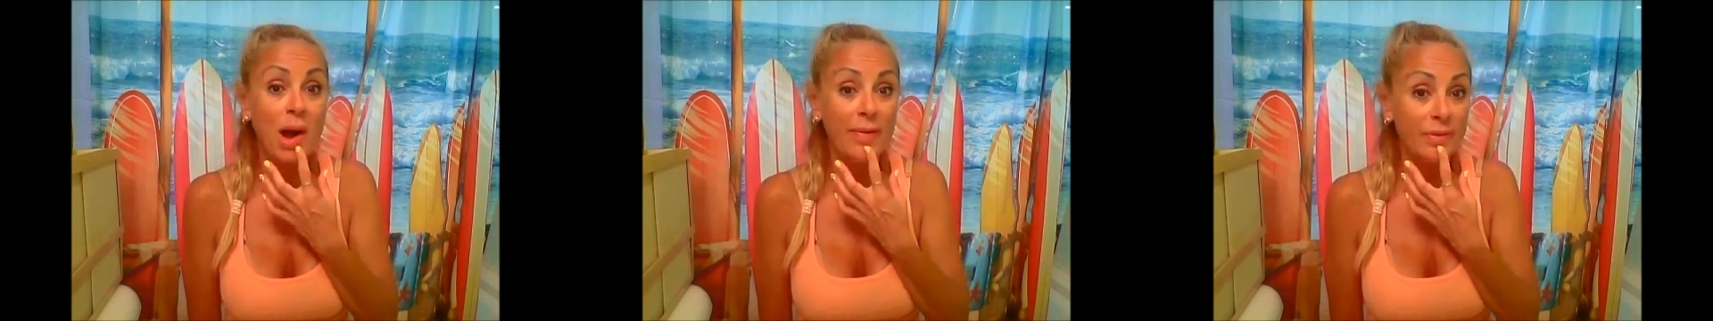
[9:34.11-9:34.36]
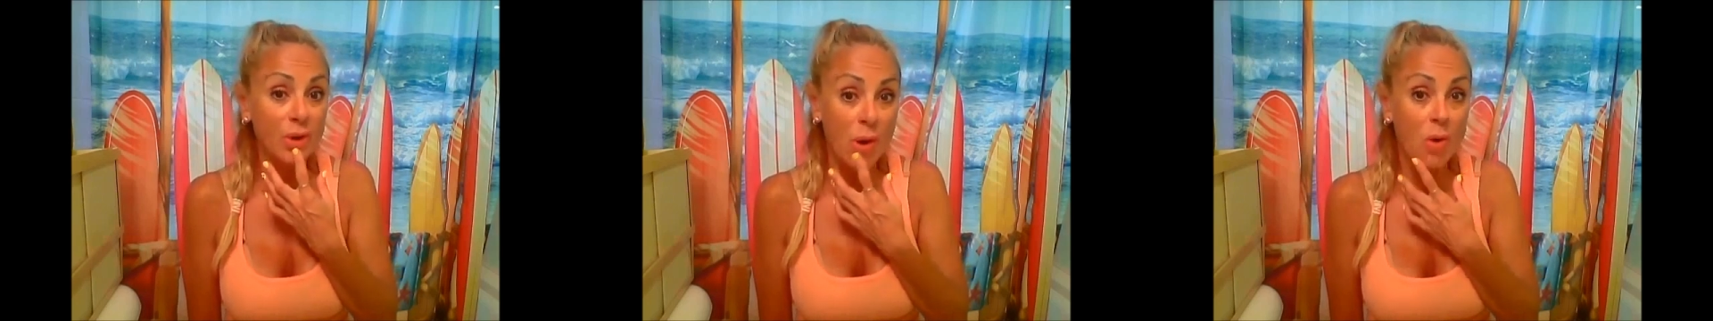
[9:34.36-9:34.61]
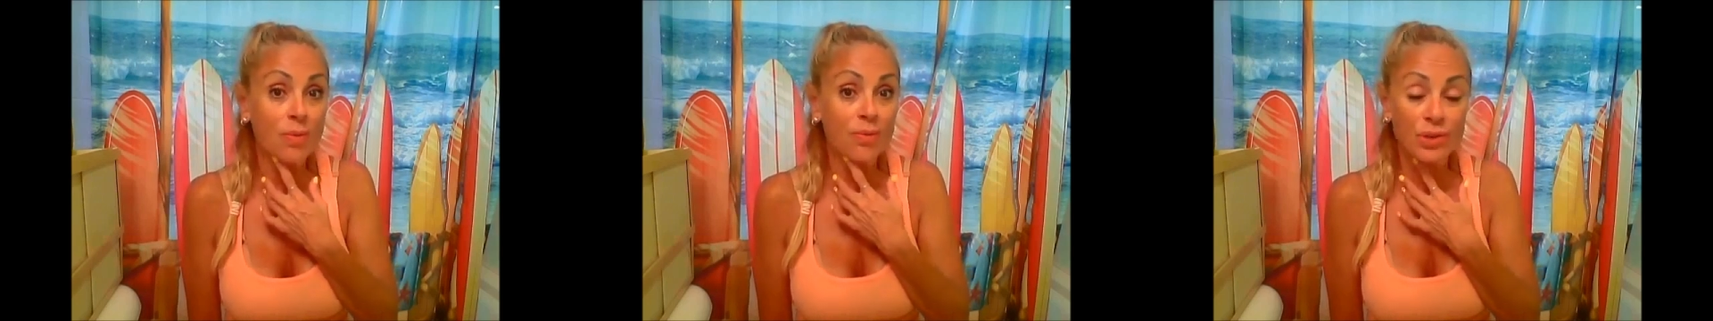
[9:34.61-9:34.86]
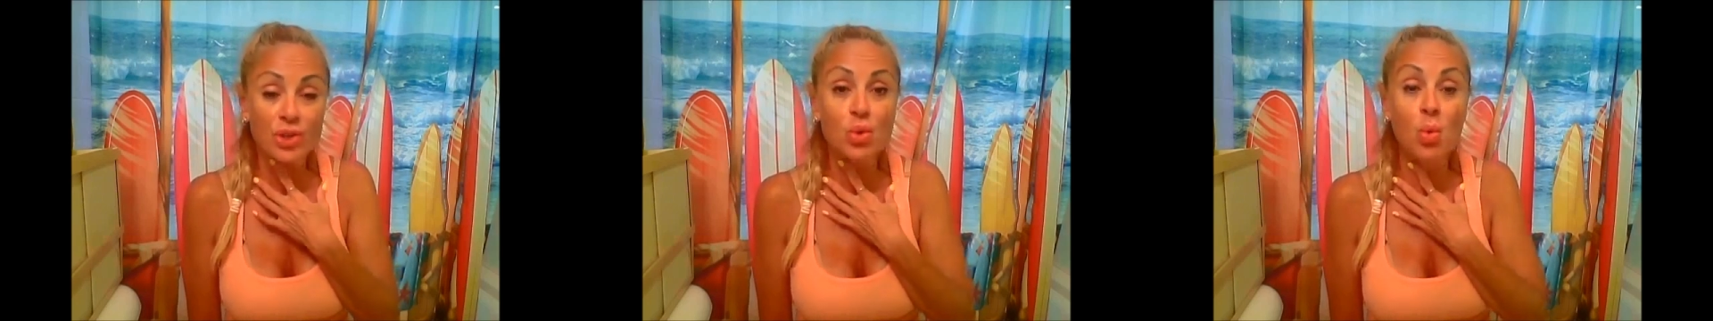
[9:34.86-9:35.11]
I've known
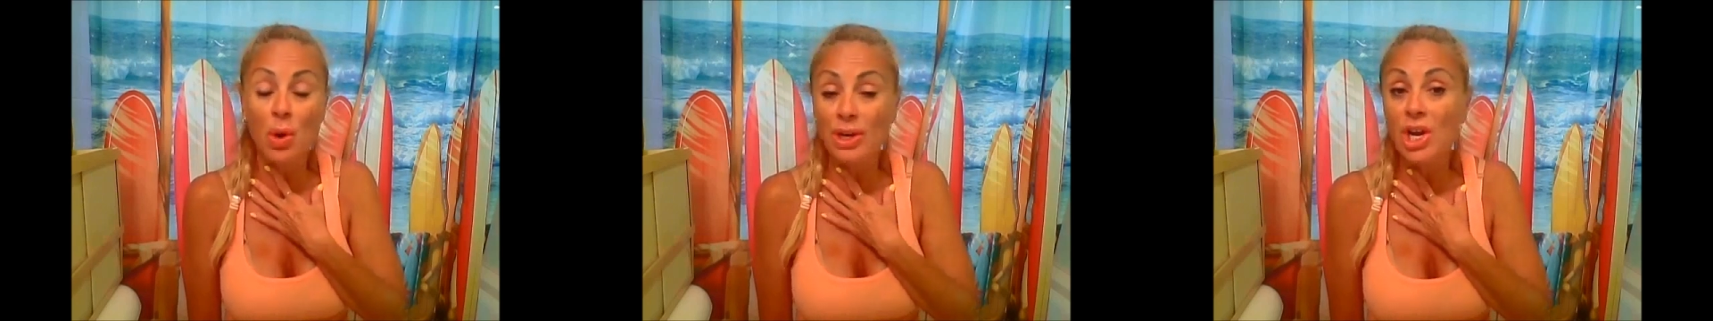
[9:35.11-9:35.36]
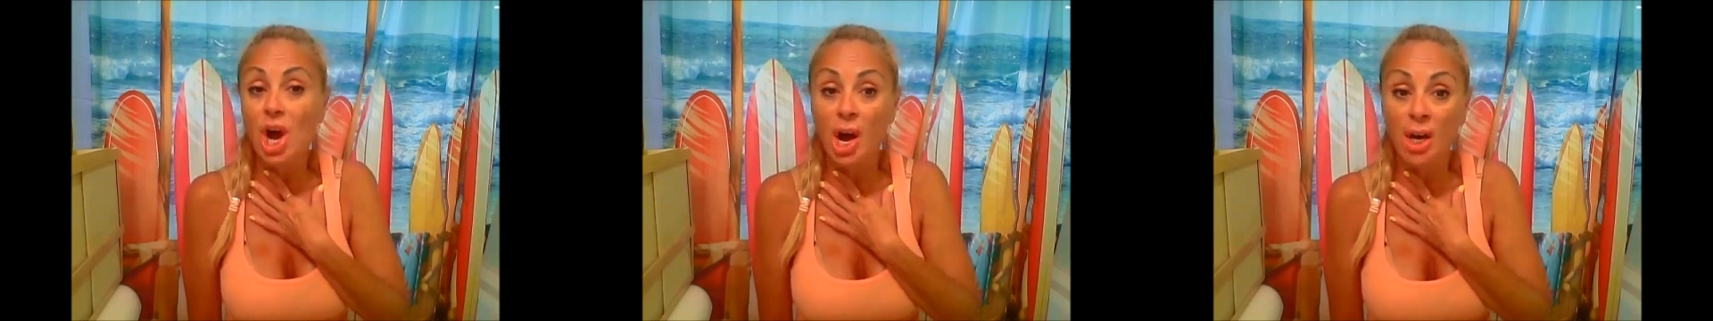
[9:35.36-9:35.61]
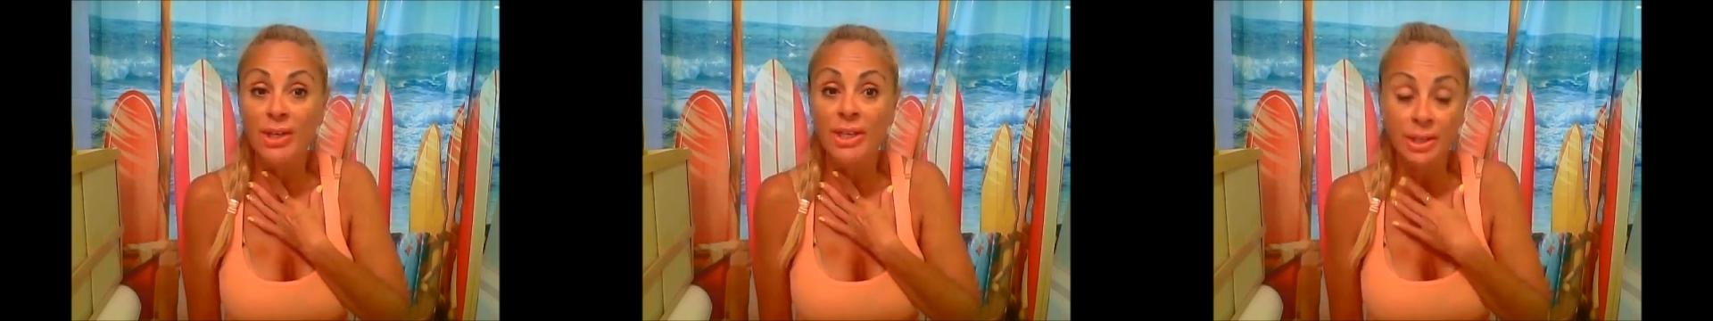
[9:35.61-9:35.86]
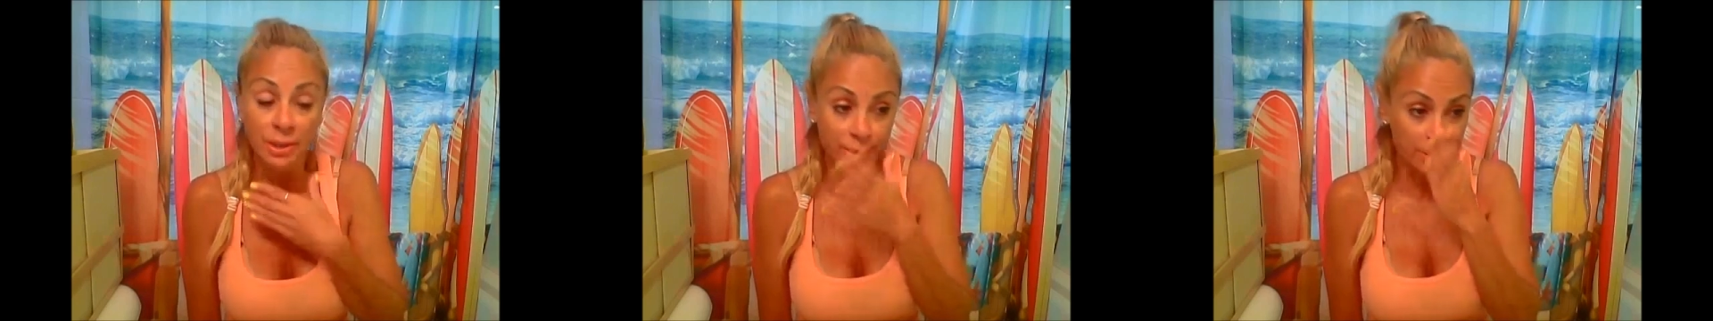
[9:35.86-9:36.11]
for 20 odd
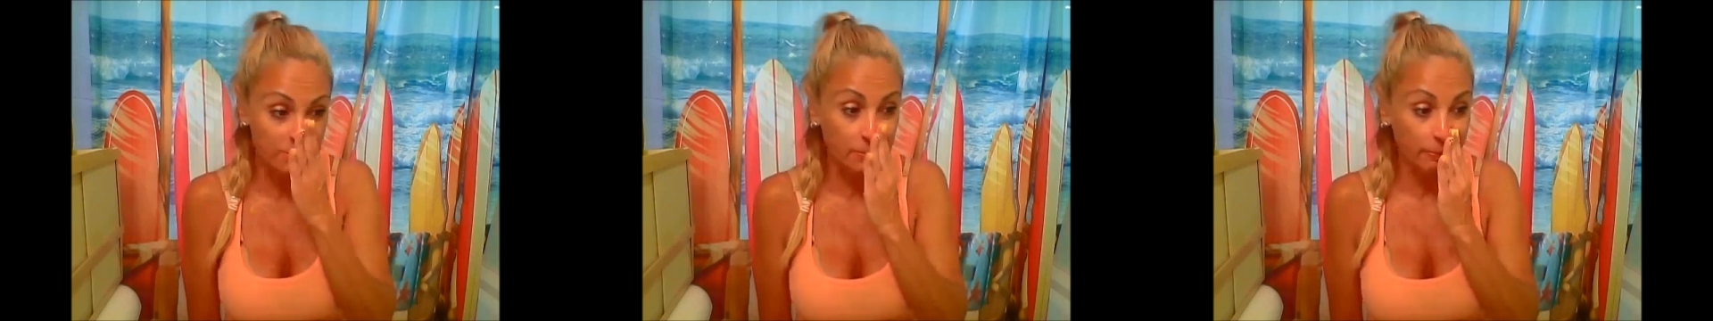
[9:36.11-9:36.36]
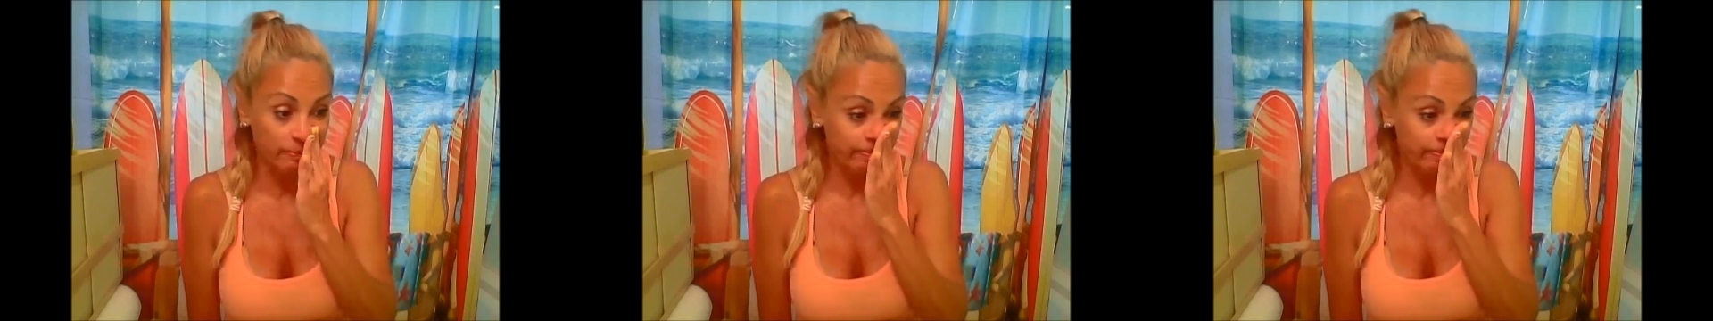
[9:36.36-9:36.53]
years.